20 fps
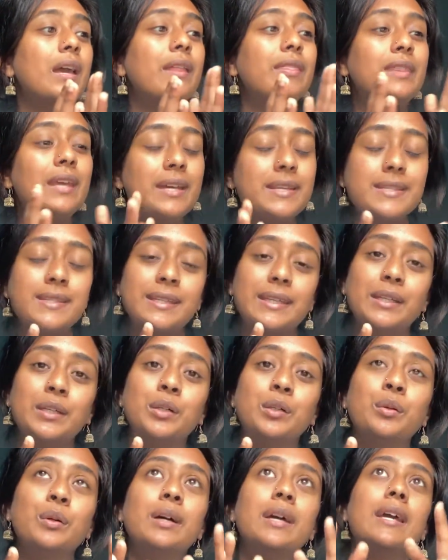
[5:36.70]
that
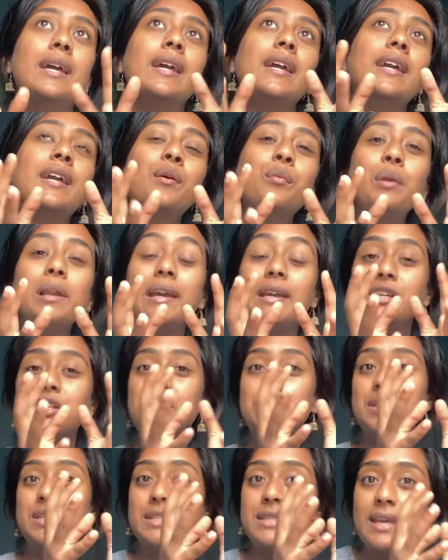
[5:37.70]
skill in
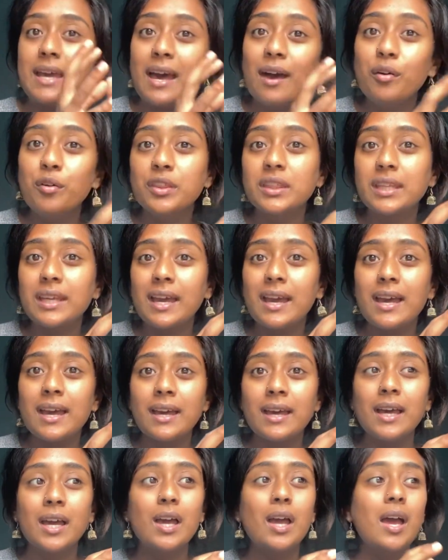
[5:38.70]
relation to healthcare,
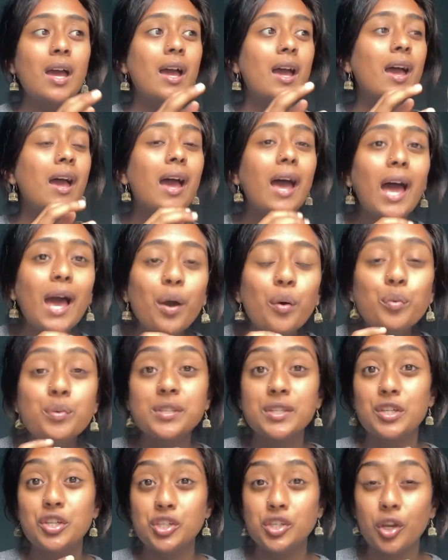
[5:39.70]
how was
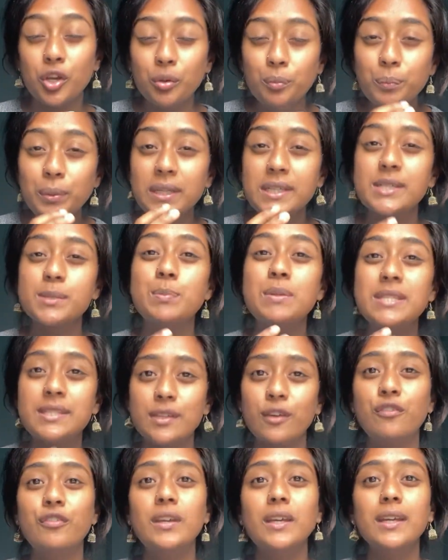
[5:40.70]
it shown? Be
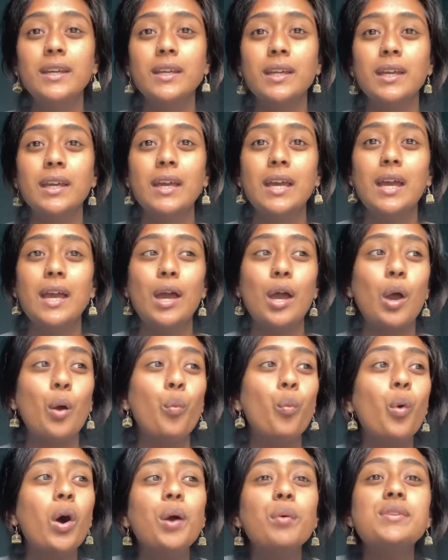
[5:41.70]
specific. And
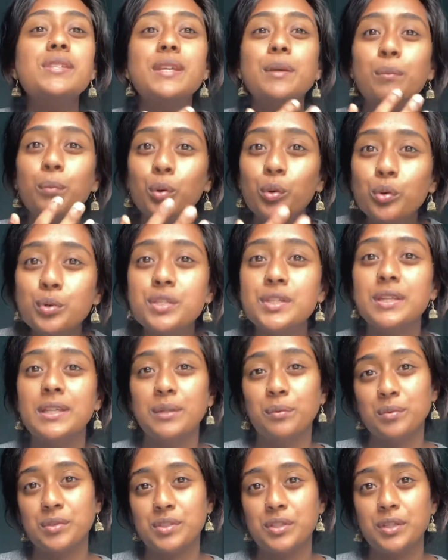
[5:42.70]
why was it important it
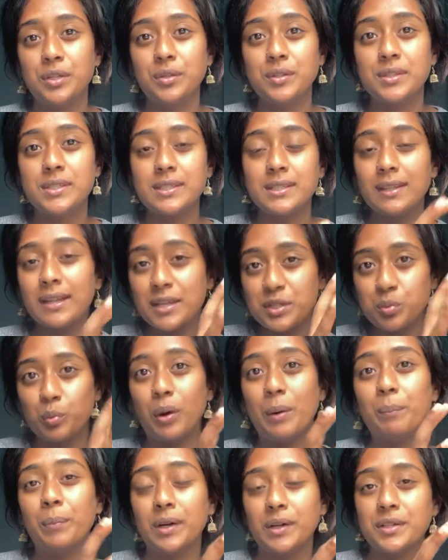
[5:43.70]
was used? So that's
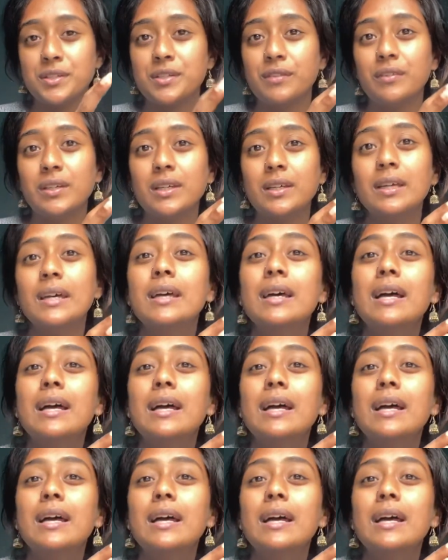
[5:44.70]
one part of it.